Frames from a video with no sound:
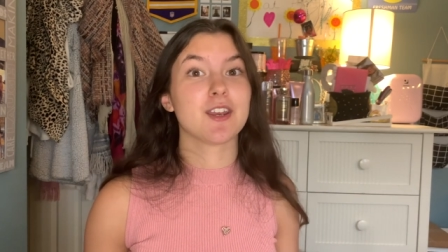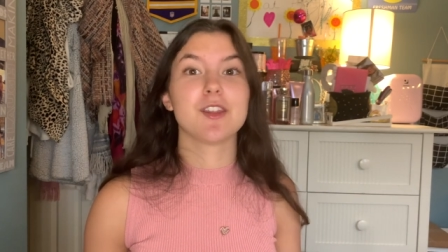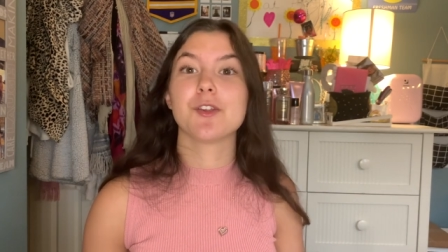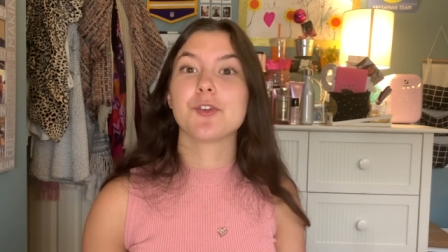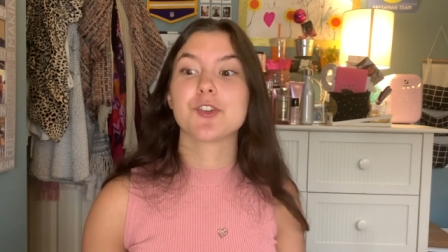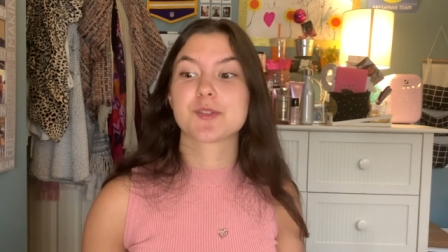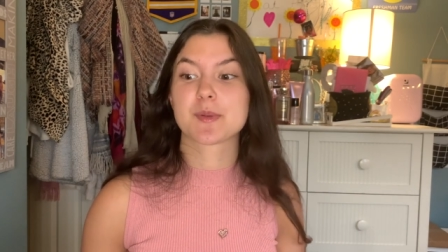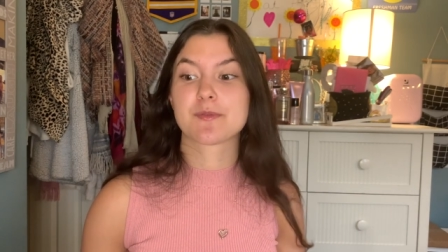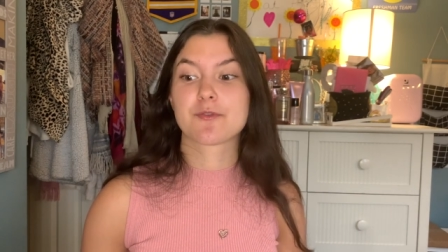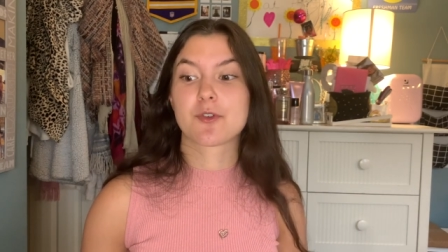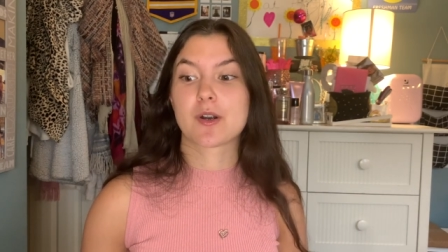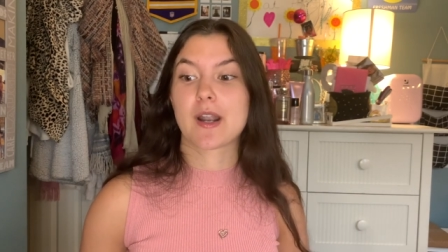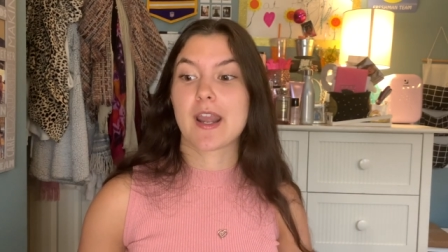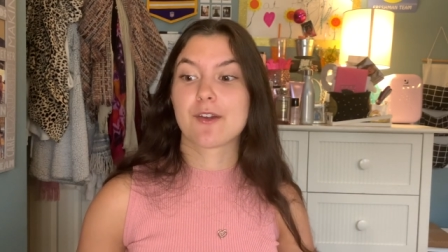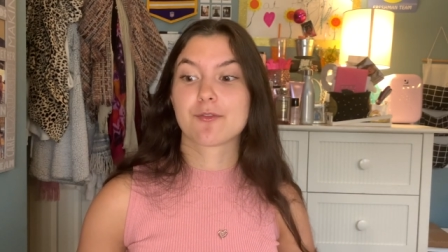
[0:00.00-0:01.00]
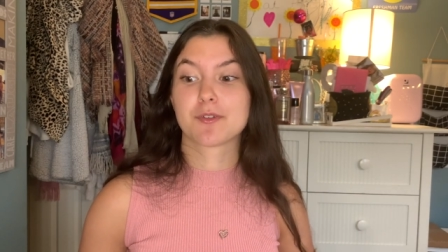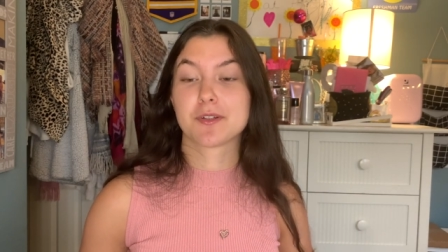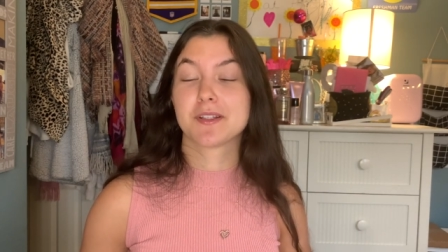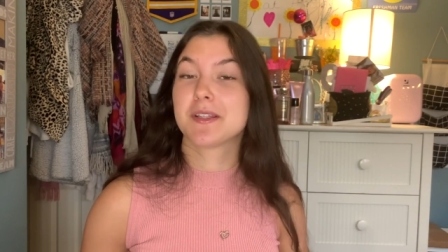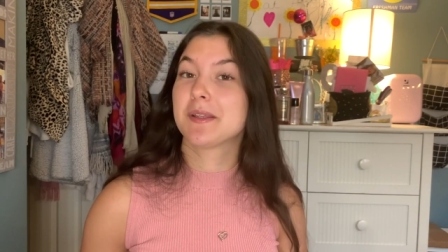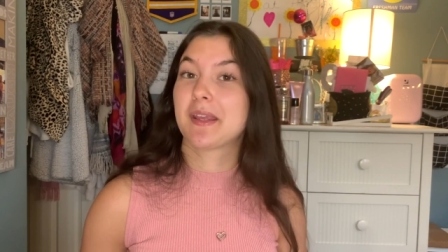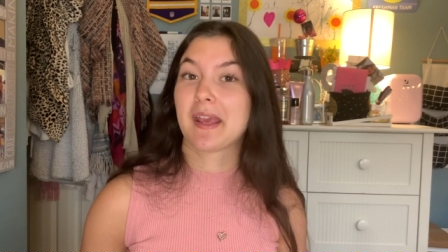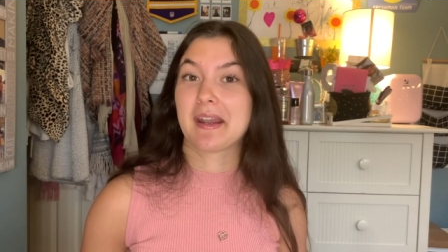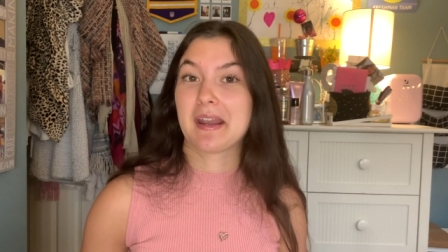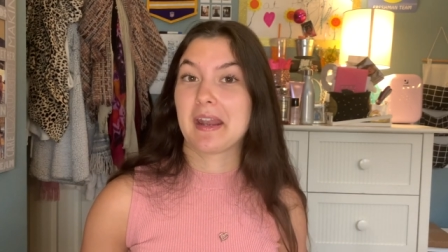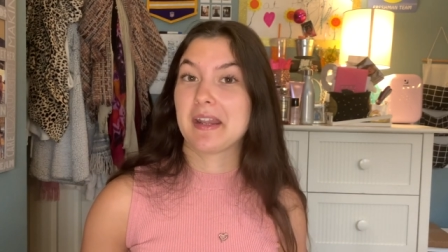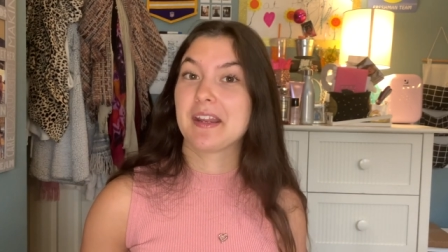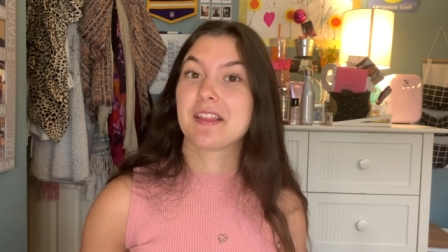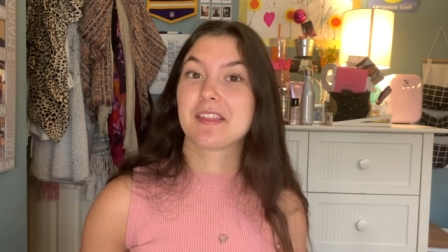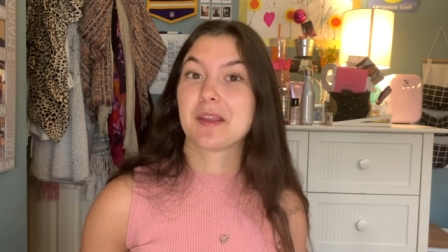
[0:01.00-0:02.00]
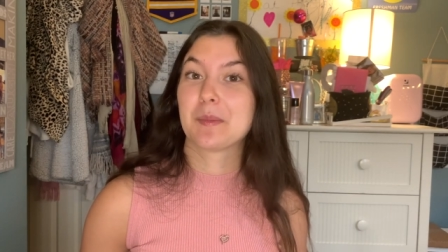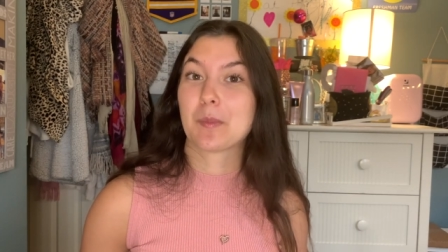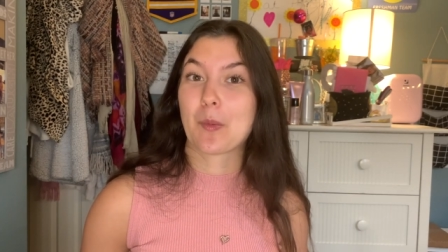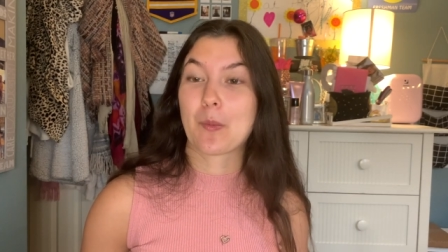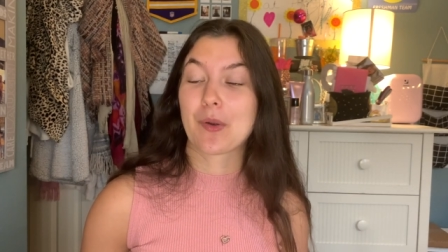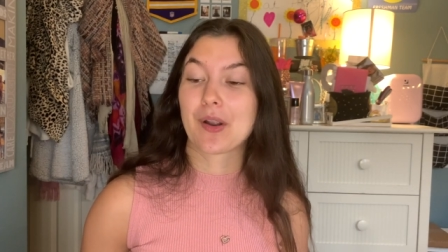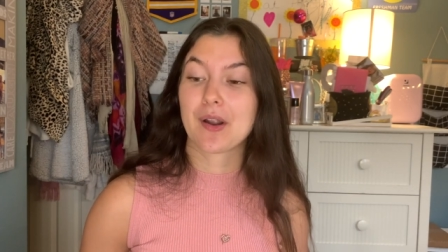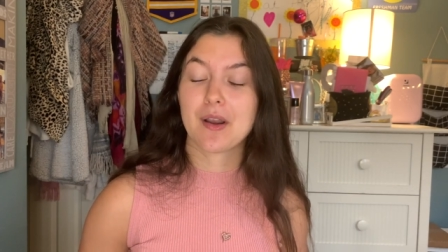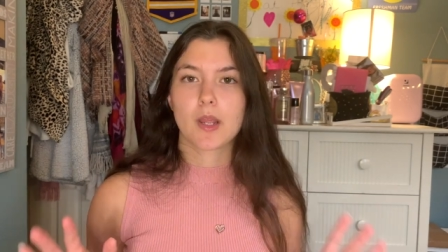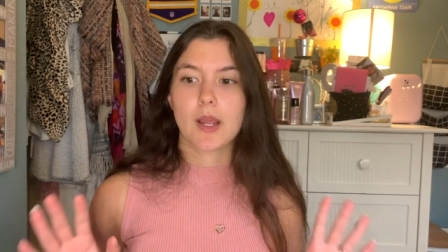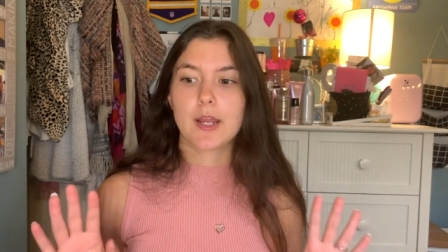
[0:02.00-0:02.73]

to use before I really get anything more.